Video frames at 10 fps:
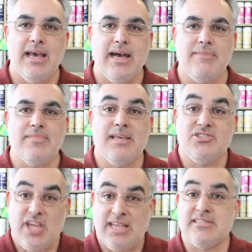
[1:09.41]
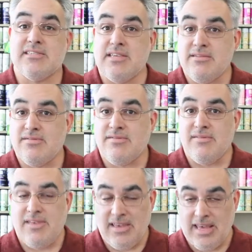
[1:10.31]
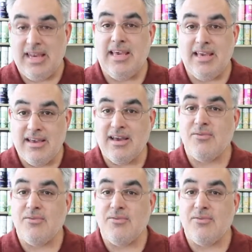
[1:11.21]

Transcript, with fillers: um, the chances of getting